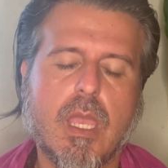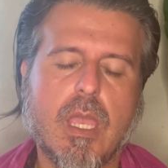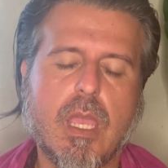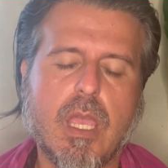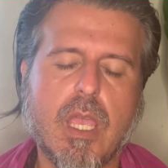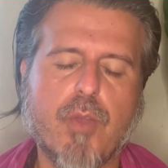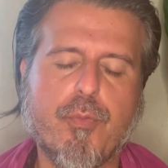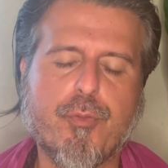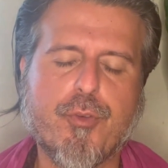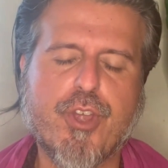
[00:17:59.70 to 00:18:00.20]

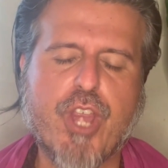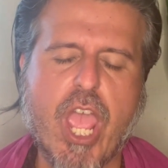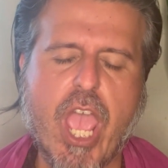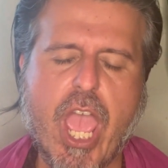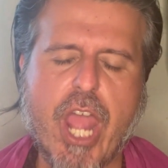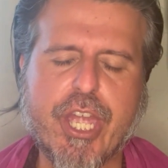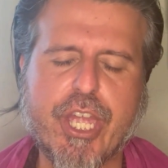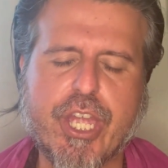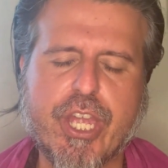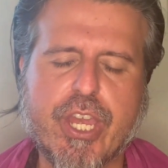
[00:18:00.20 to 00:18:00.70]
If
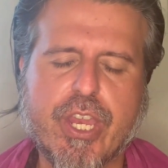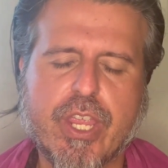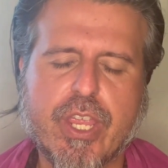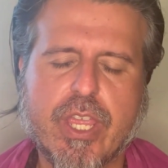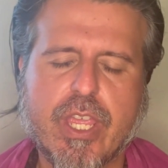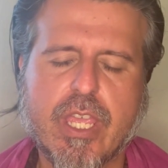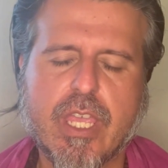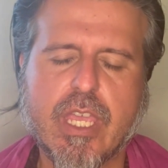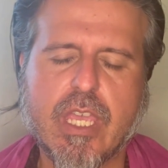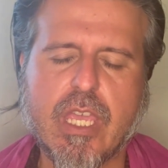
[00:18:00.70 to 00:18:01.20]
that
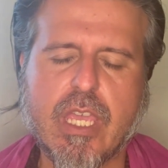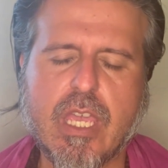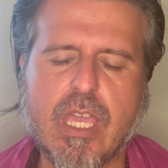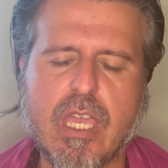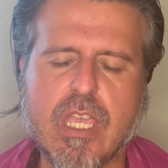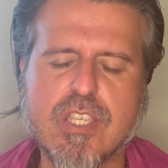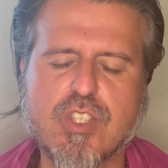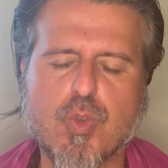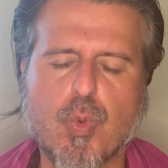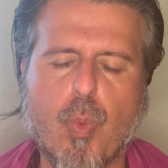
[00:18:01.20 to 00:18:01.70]

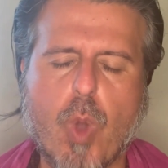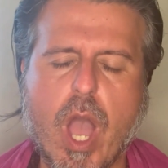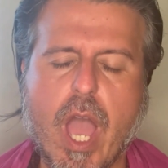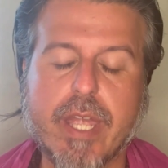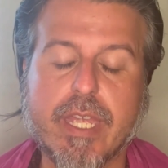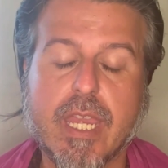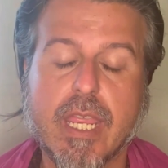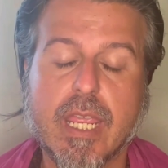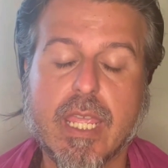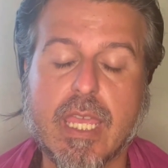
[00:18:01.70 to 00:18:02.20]
is
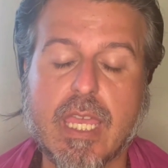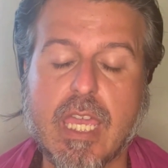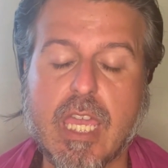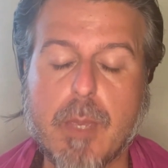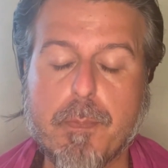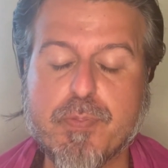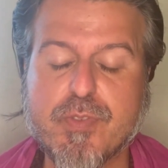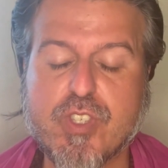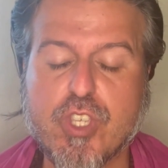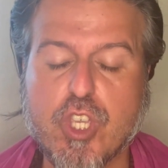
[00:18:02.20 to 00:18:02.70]
what keeps